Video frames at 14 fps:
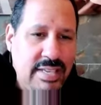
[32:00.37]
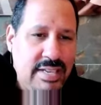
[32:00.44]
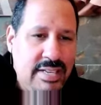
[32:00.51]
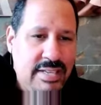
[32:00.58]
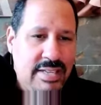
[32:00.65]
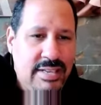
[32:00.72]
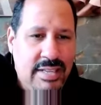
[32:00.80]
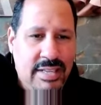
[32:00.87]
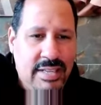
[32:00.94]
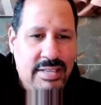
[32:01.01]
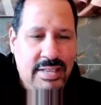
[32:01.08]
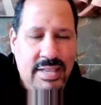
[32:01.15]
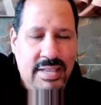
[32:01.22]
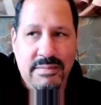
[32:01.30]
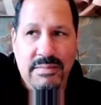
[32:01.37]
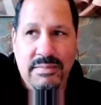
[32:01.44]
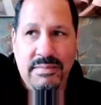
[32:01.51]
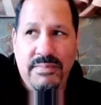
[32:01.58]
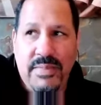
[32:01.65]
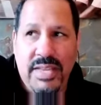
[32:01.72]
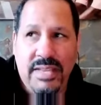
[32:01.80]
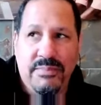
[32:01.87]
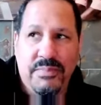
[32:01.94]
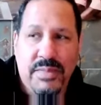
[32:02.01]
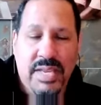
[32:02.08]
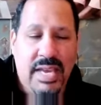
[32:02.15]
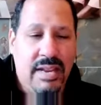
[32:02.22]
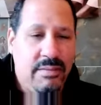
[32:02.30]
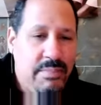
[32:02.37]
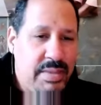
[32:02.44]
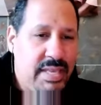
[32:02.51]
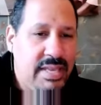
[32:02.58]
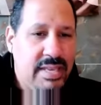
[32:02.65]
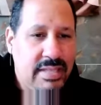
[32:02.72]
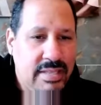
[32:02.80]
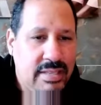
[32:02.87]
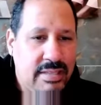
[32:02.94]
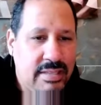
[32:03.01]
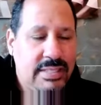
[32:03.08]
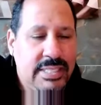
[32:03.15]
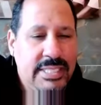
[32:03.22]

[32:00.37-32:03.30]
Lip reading: it and kind of being a little